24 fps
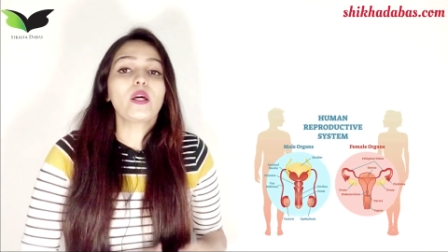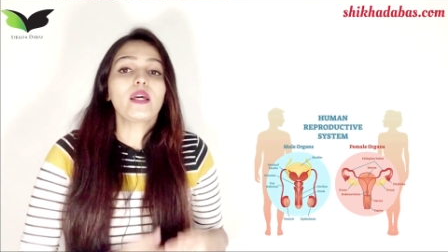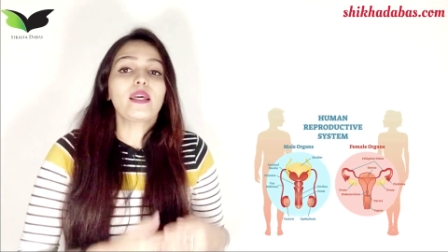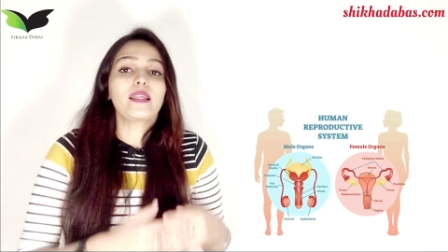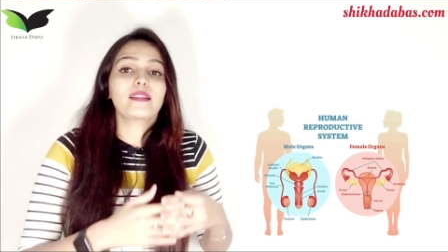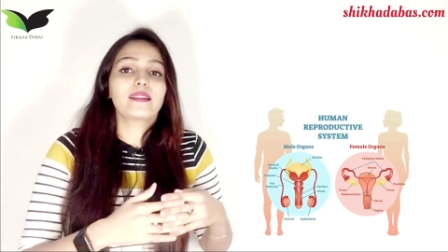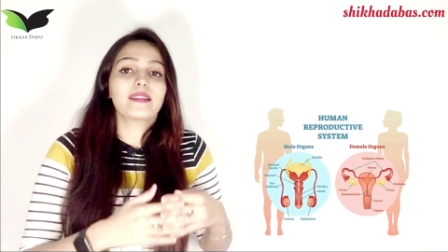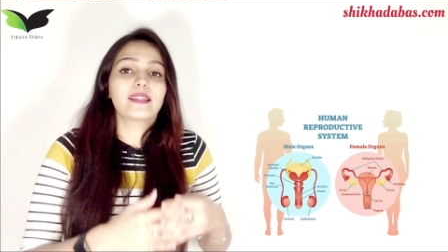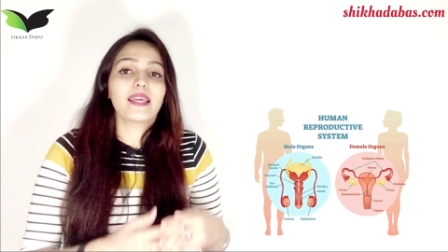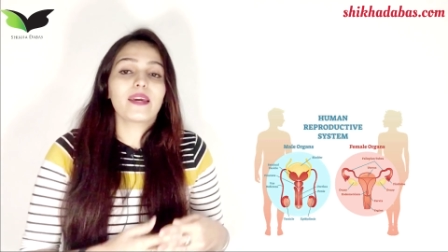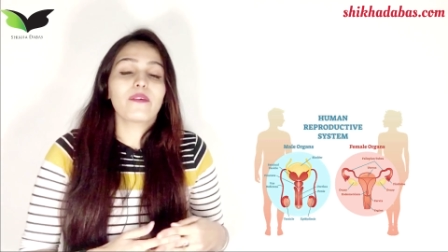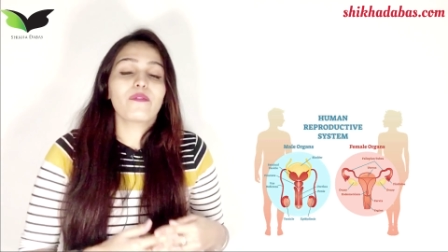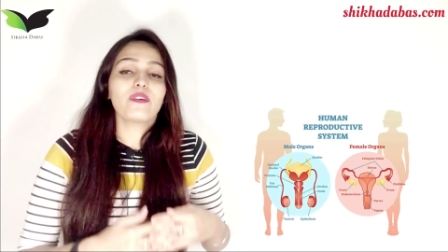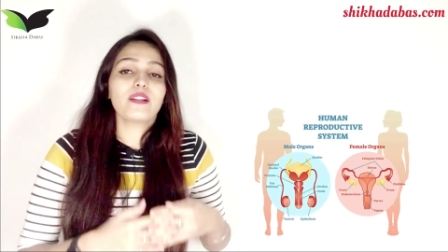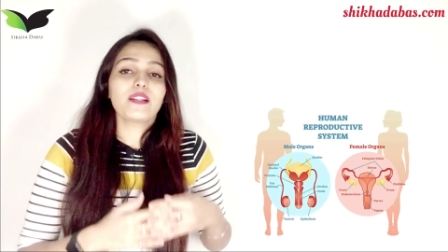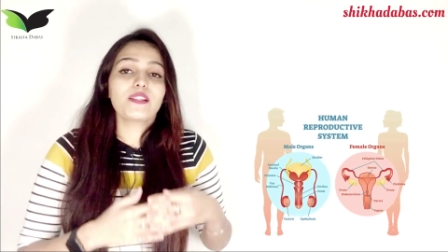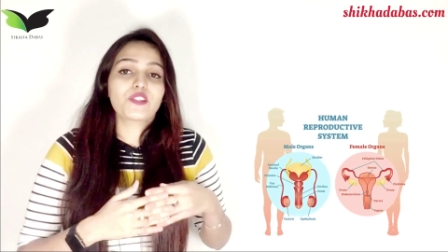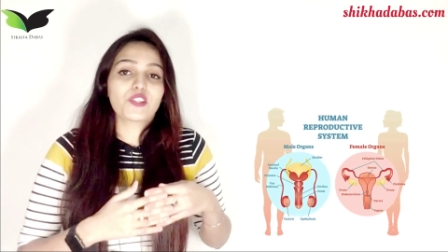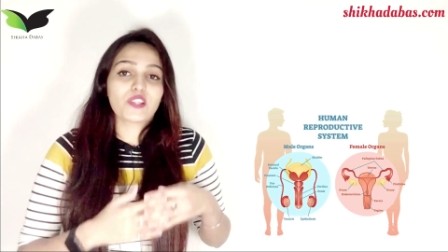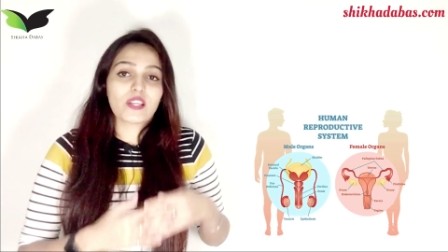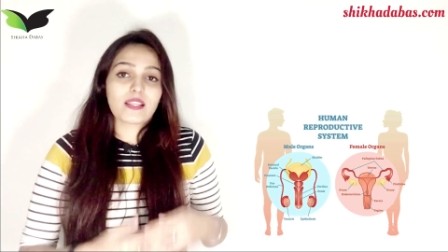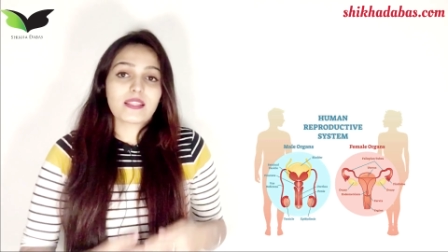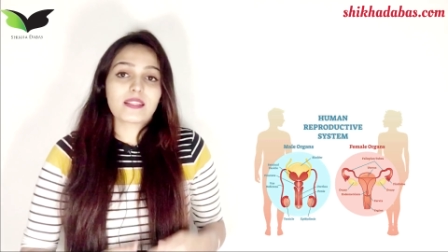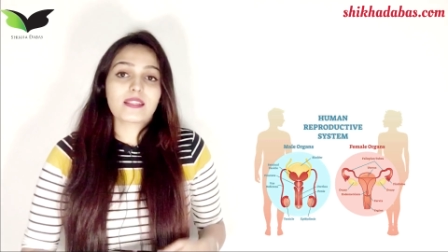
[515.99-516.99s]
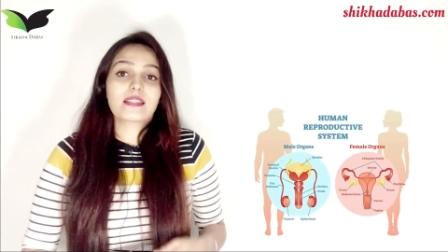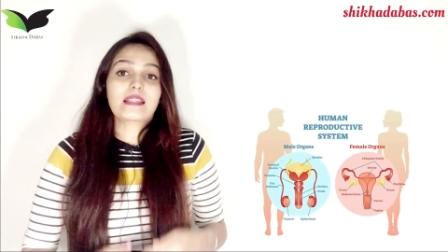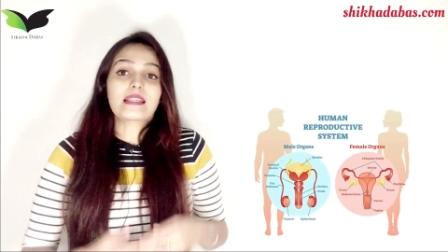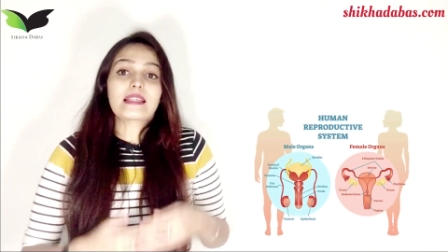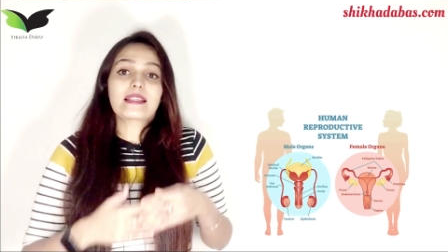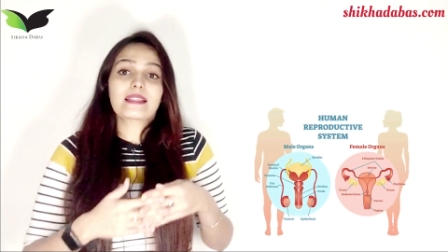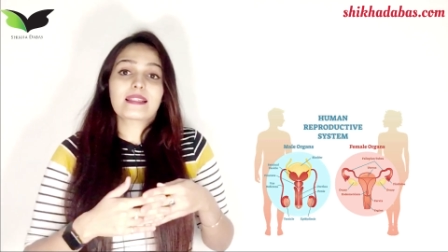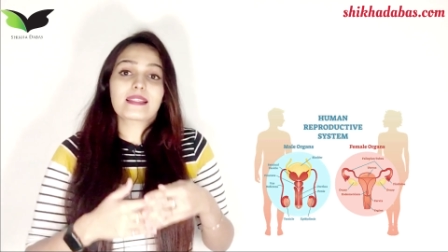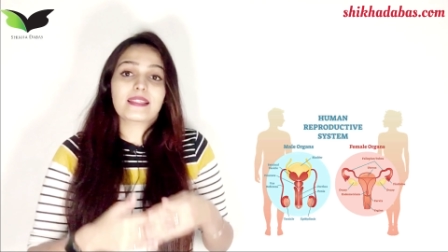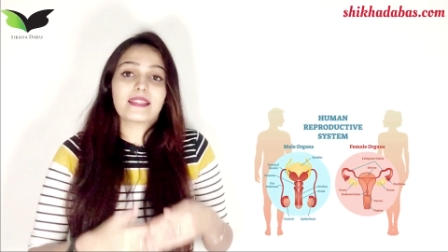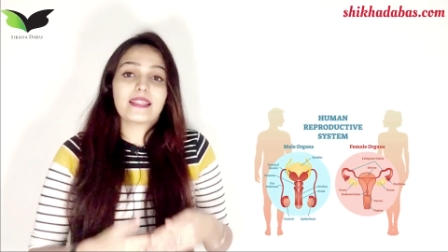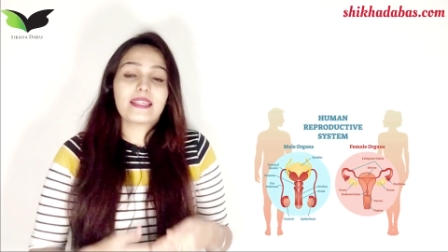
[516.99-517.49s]
They will just
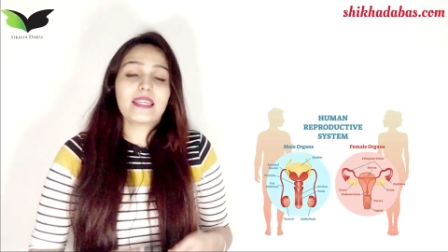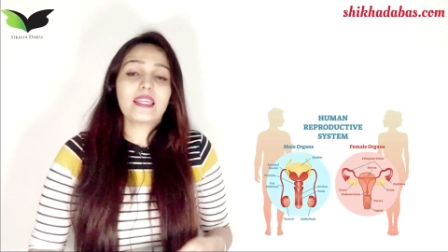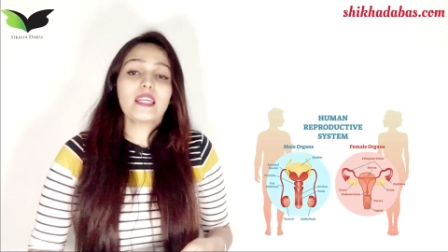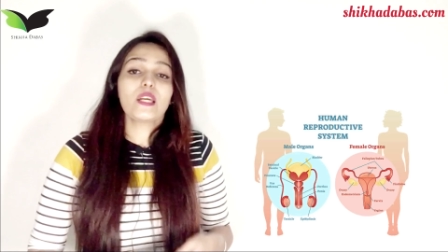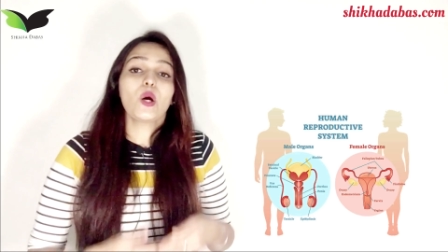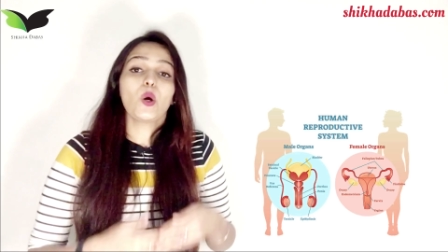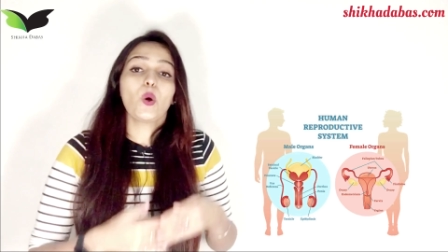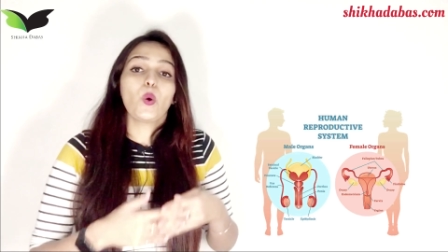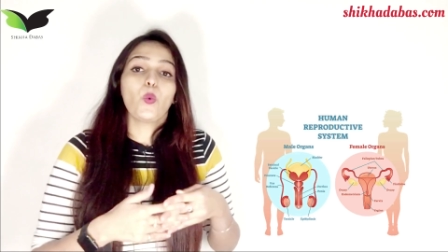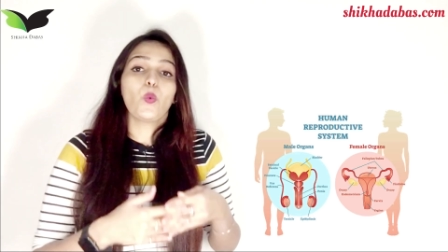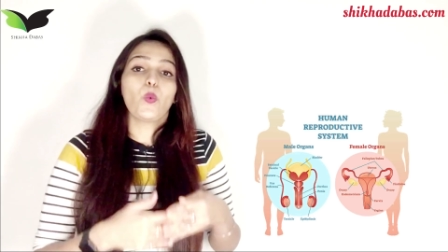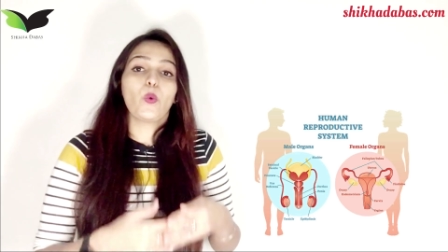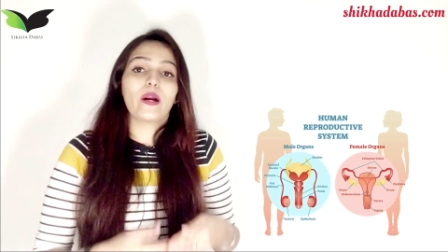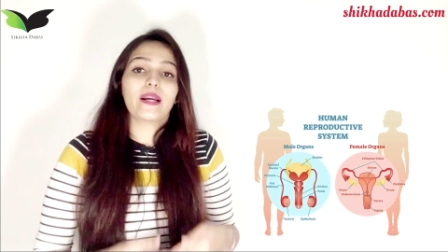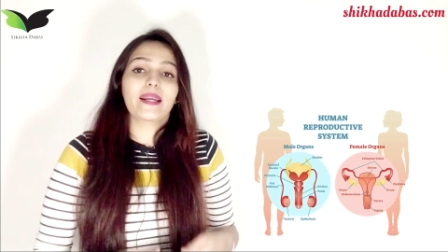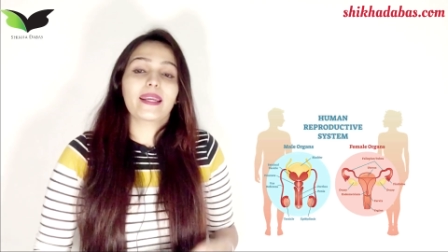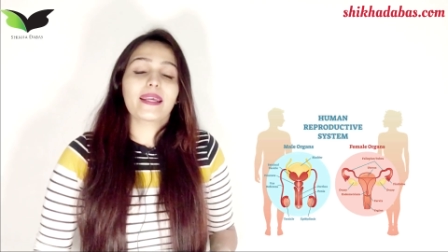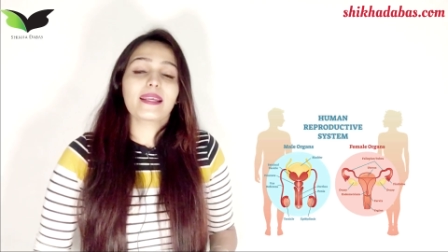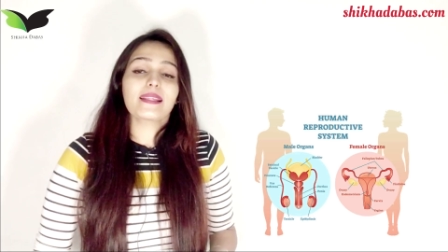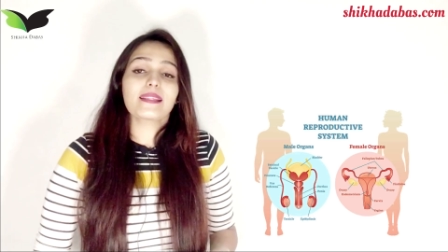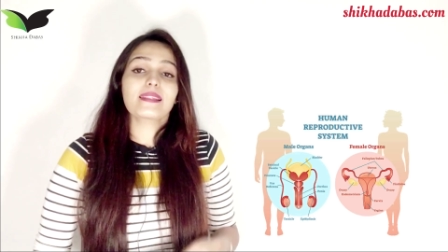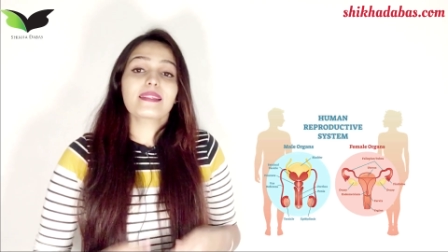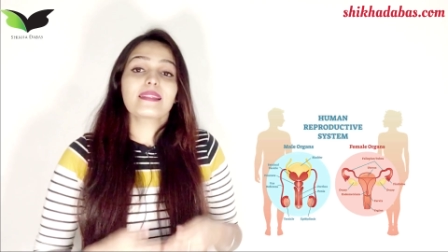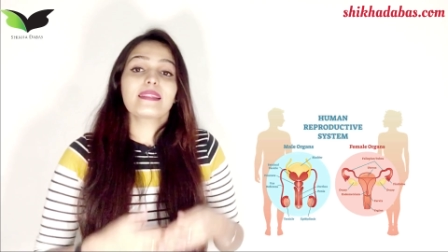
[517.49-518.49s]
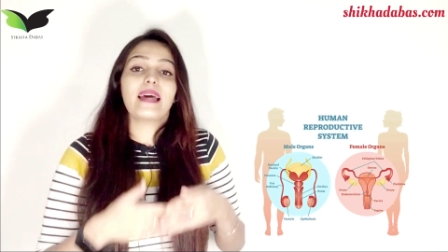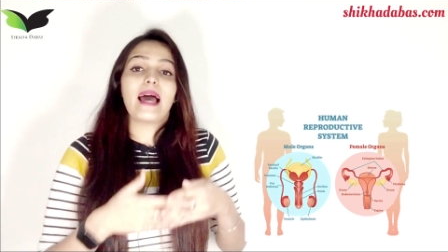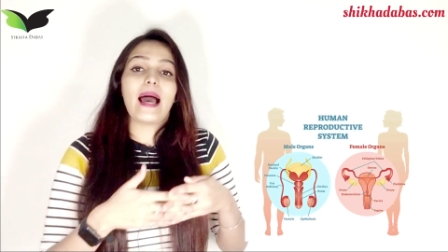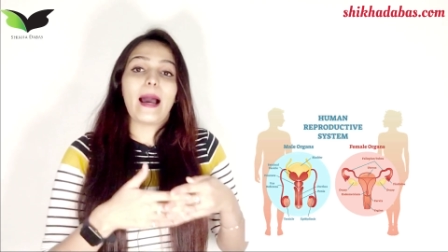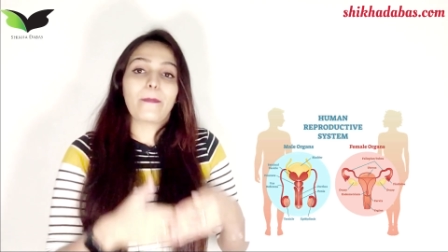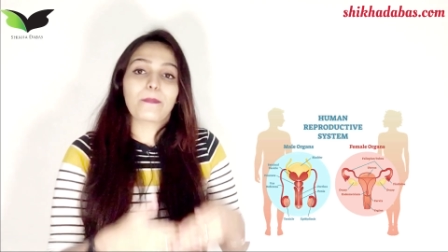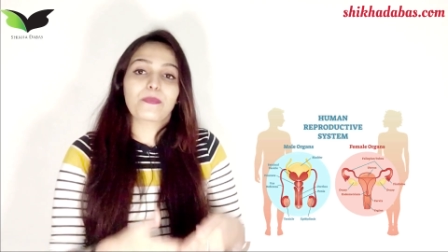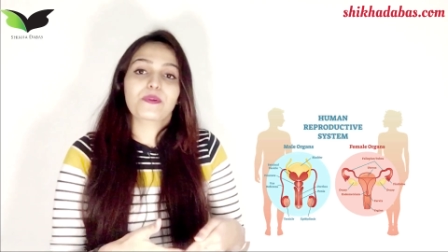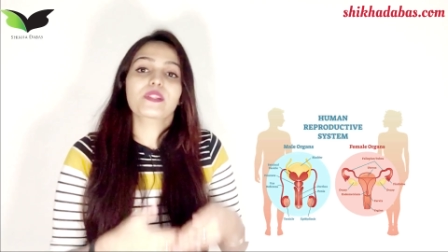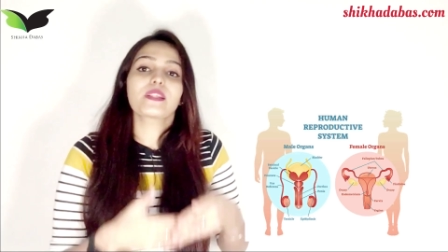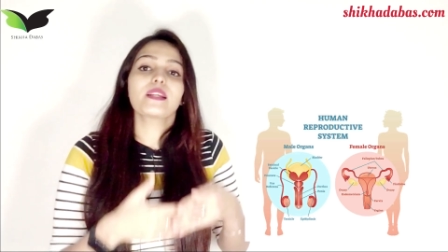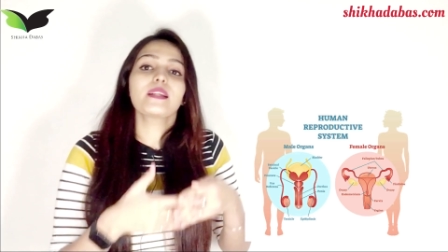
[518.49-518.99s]
see what is
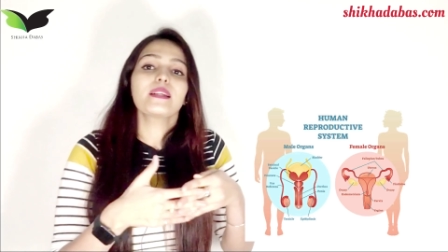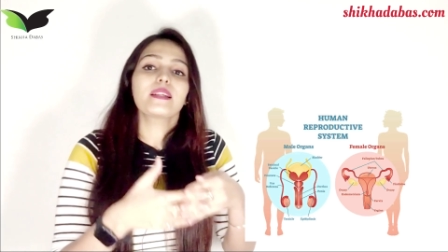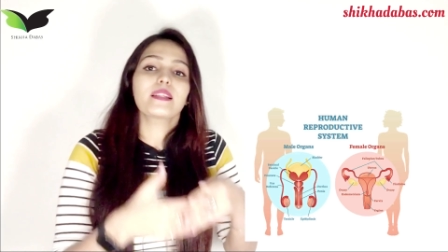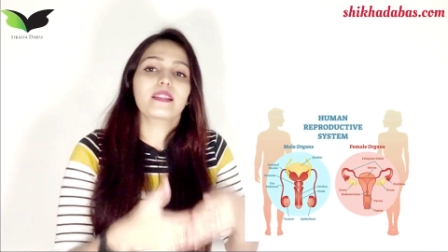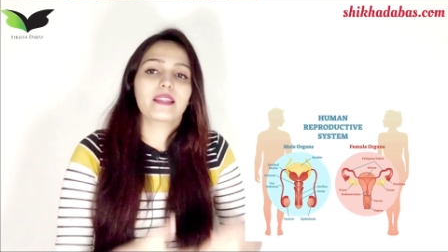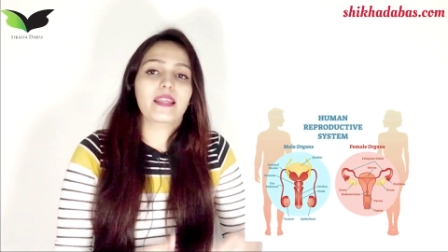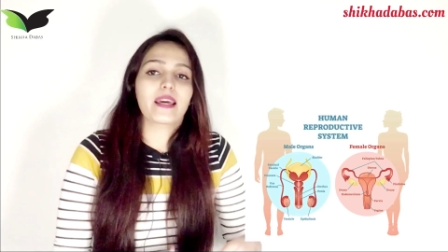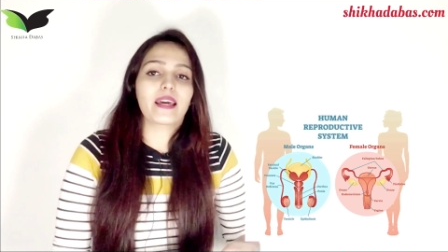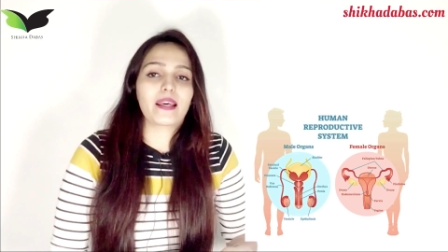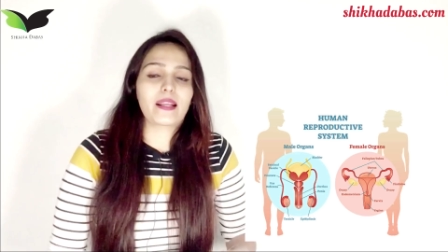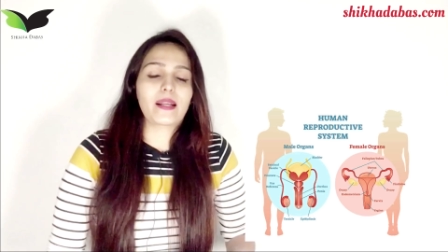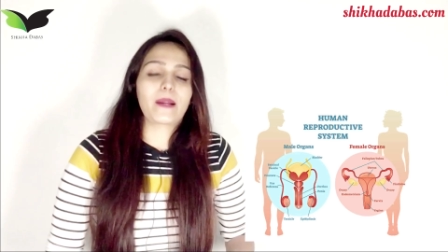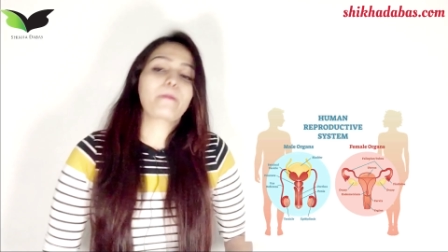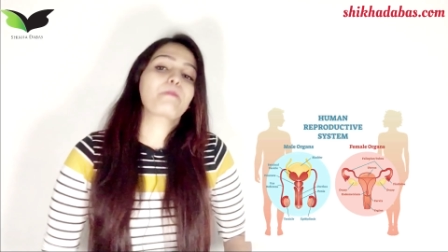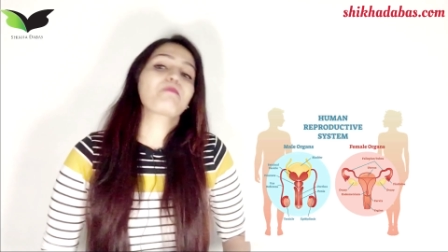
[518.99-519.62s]
absent there.